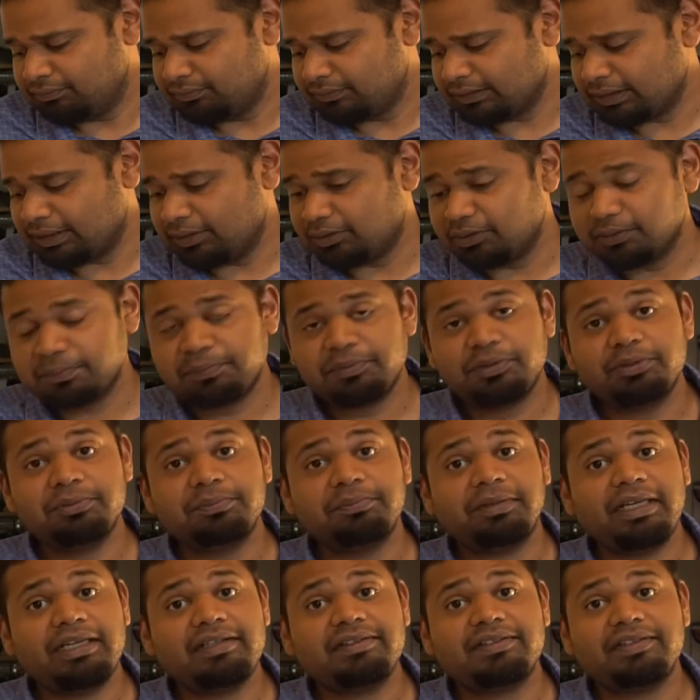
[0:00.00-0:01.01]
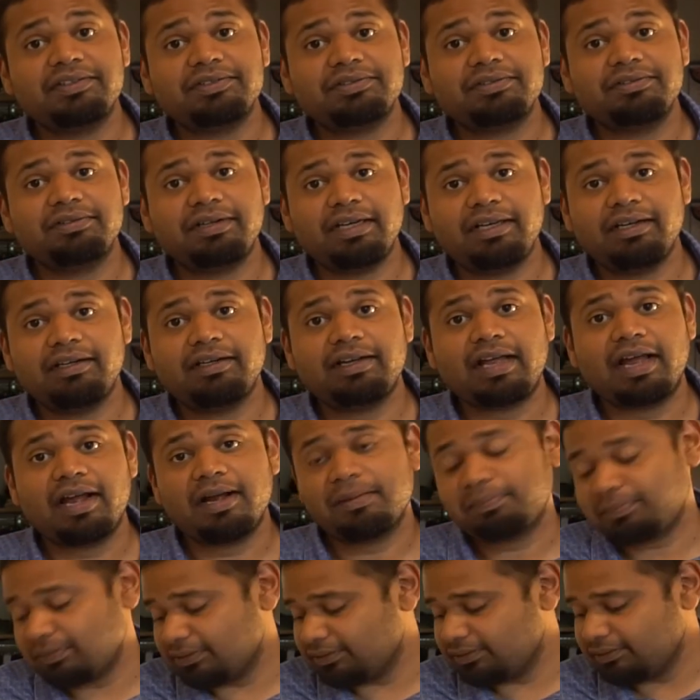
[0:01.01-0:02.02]
I hope you make this green
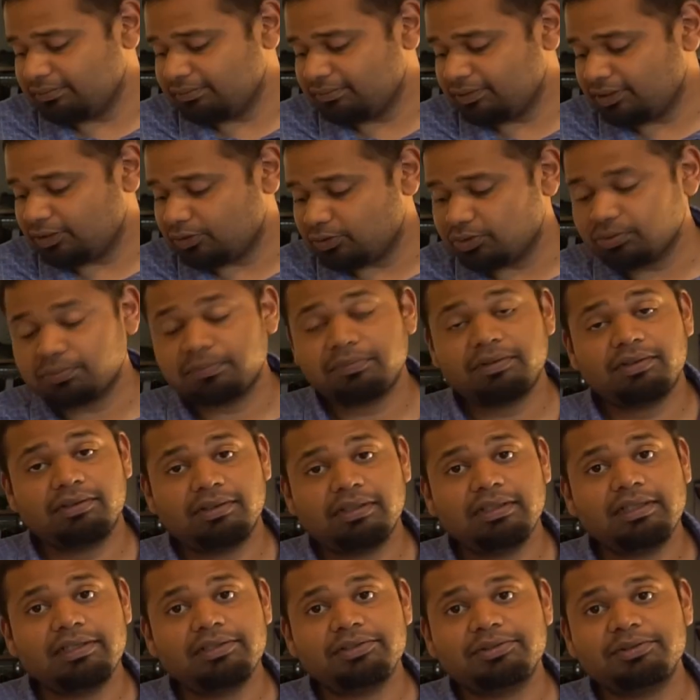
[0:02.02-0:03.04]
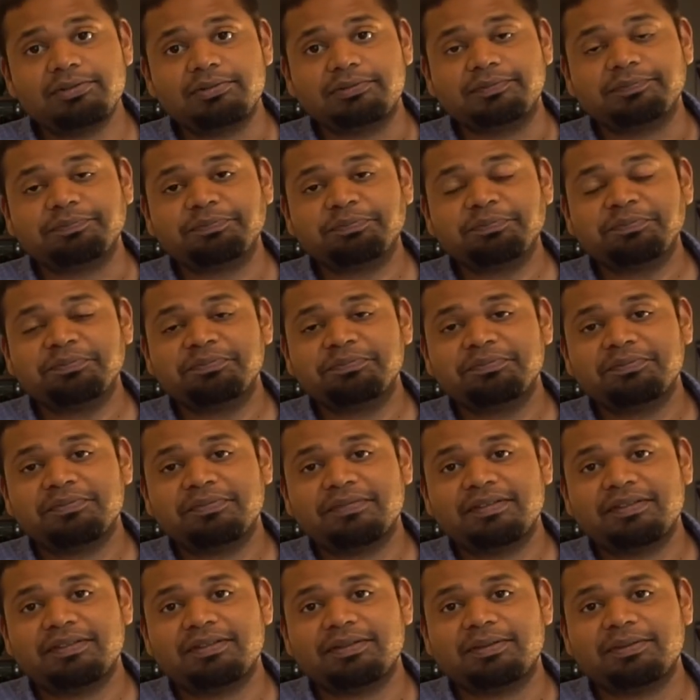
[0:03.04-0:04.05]
apple kachumbar really soon.
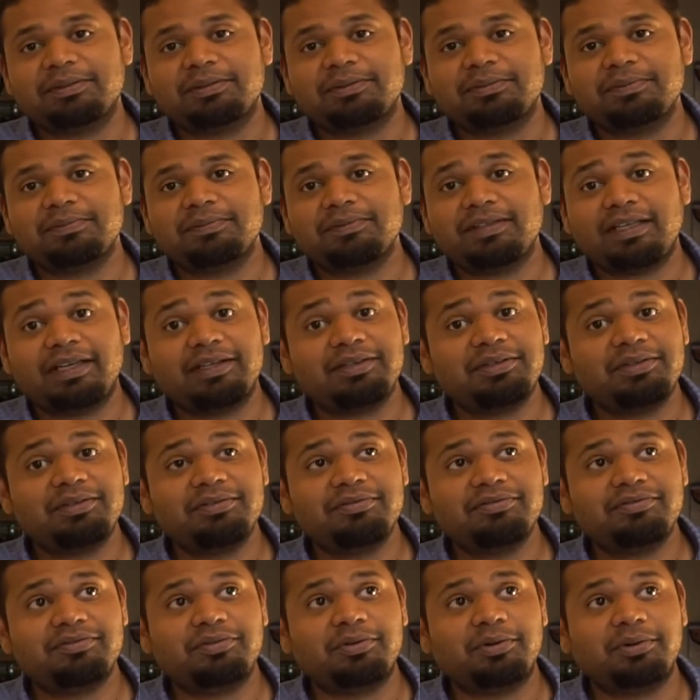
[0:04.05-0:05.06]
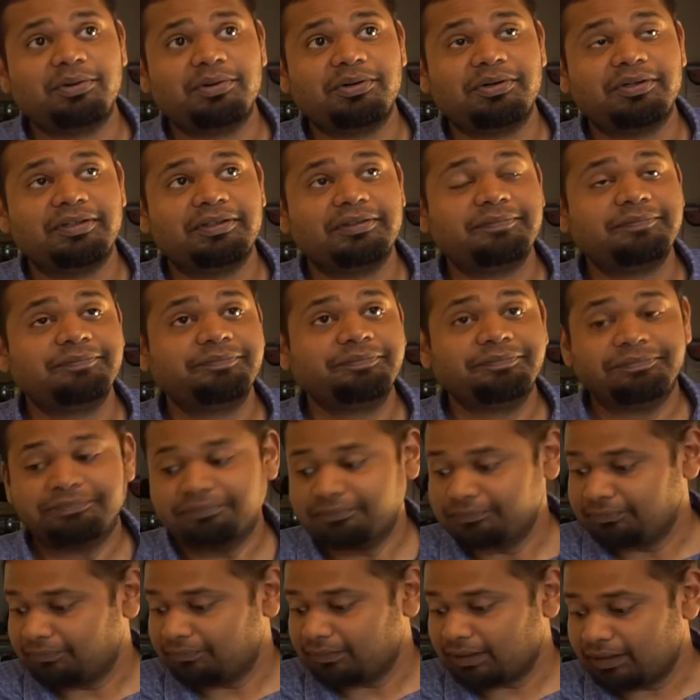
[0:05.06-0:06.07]
So thank you for
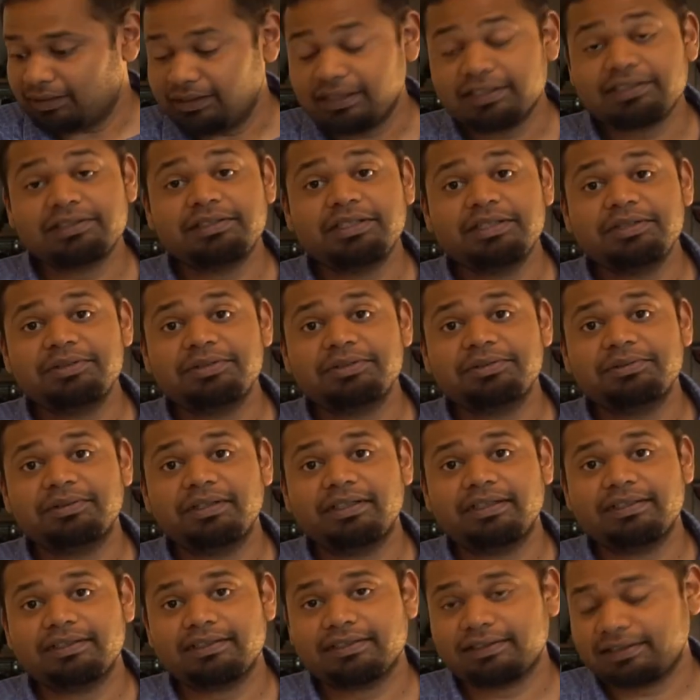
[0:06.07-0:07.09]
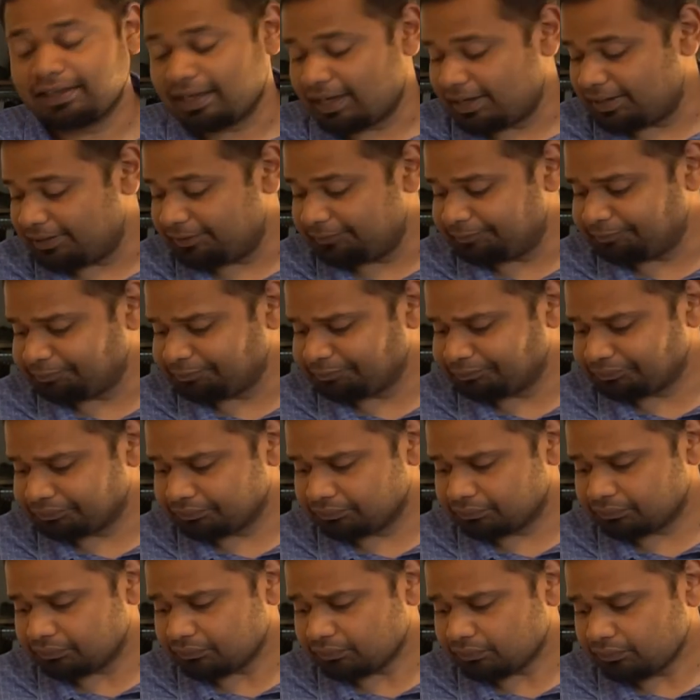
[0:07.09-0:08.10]
listening to us, and
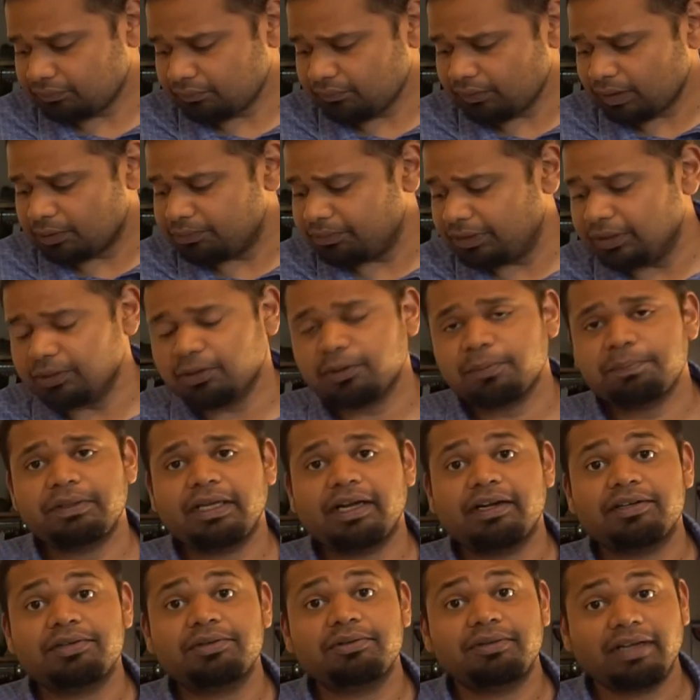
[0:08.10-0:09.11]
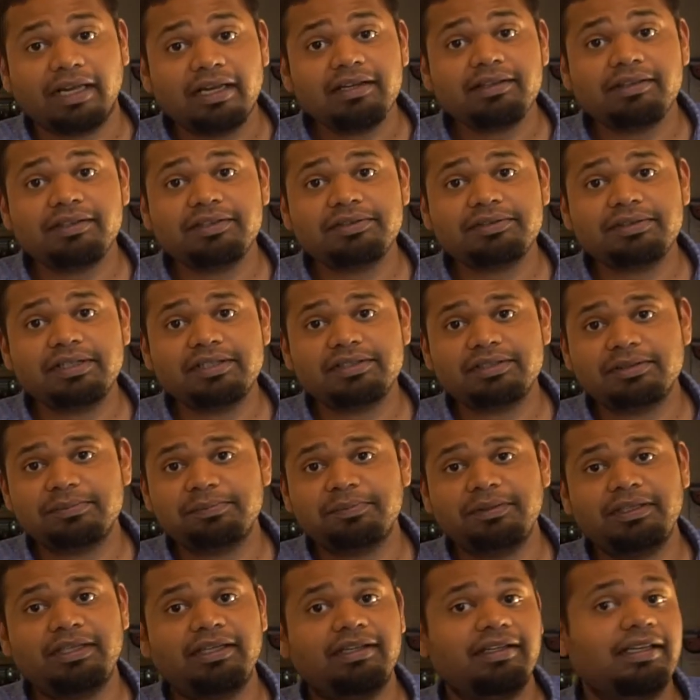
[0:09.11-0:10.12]
we hope that you like this
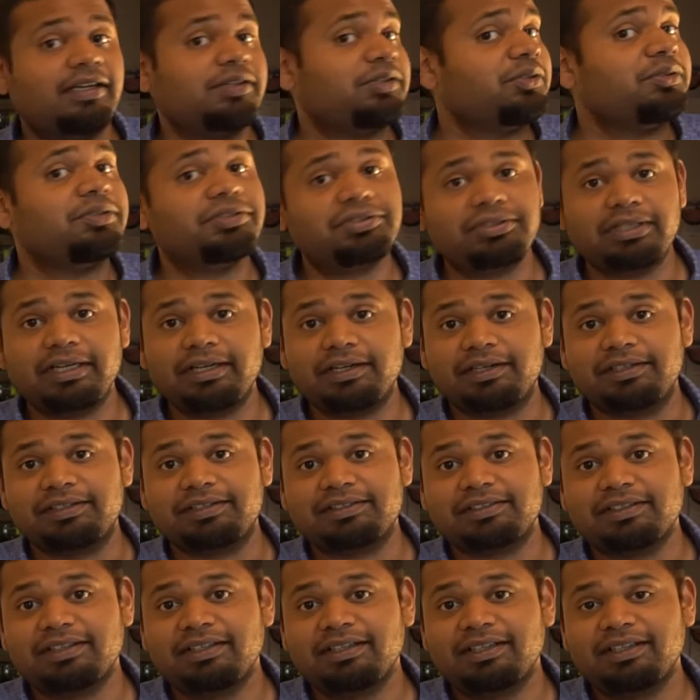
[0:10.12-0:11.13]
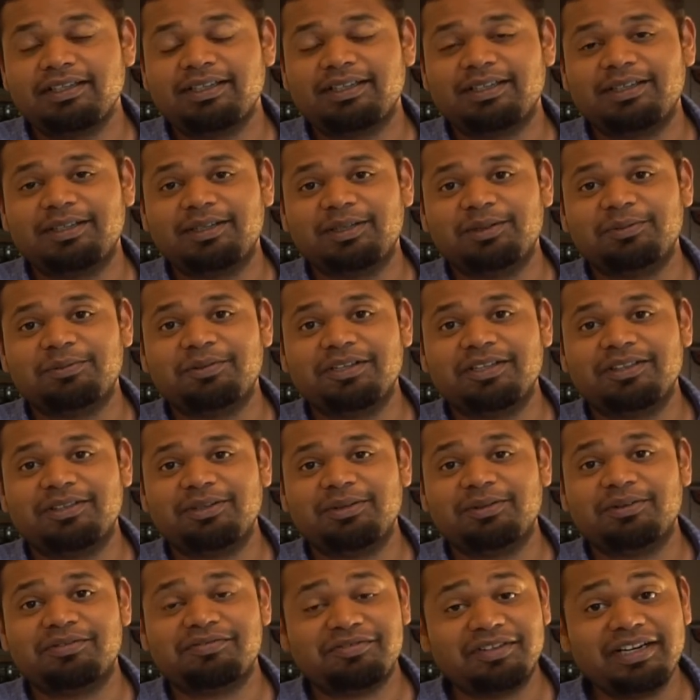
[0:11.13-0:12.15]
recipe and that you share it with
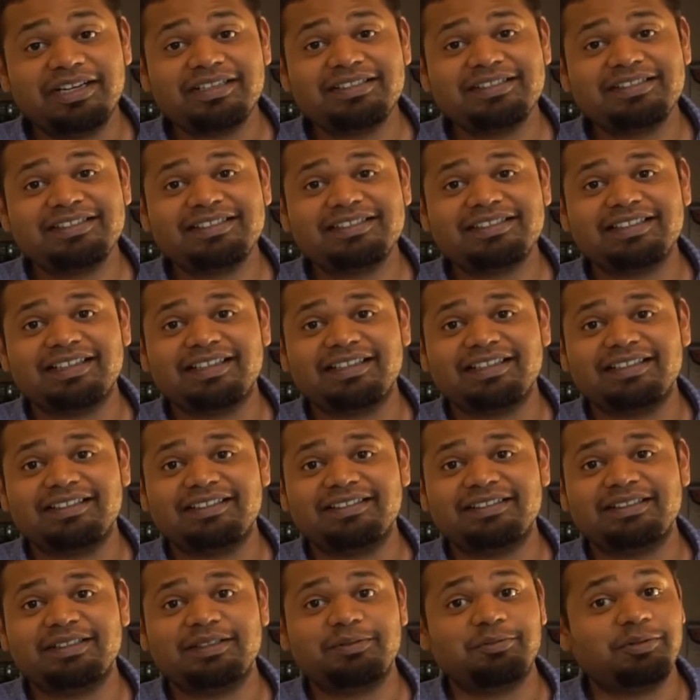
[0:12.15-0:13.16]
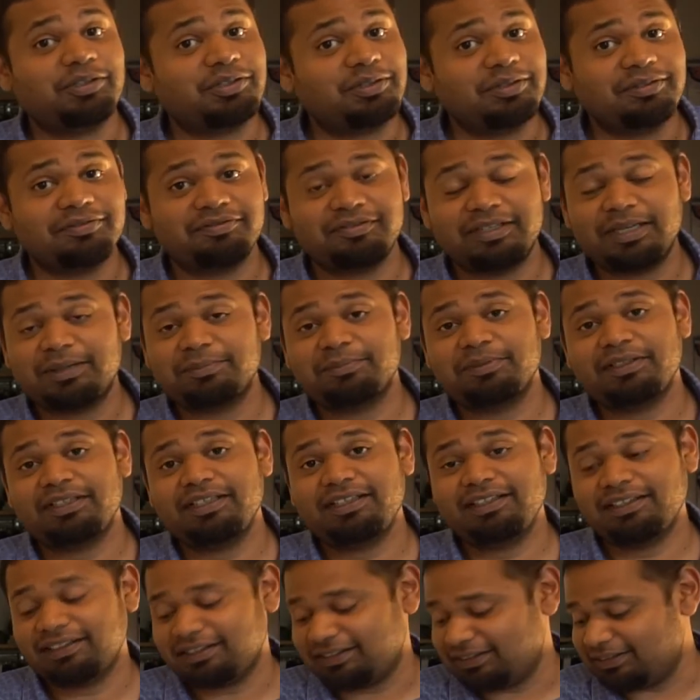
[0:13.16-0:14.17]
your friends and with your
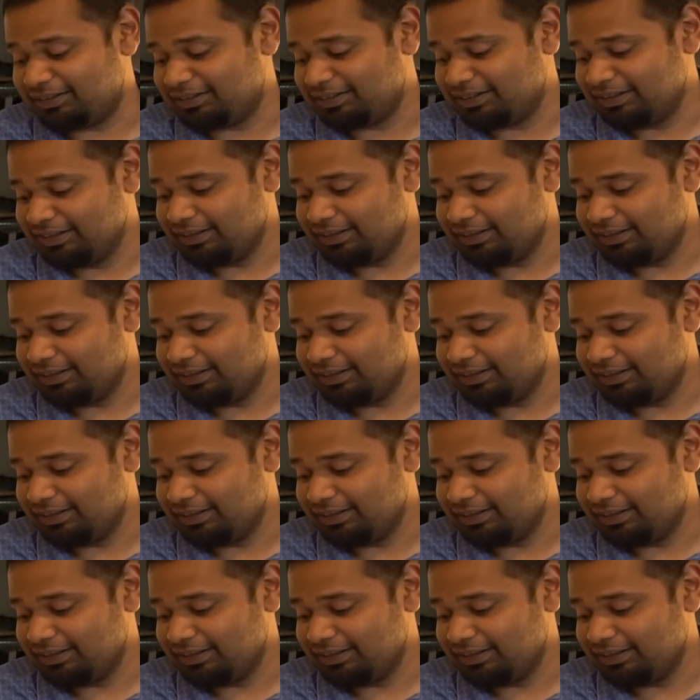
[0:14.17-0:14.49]
family, and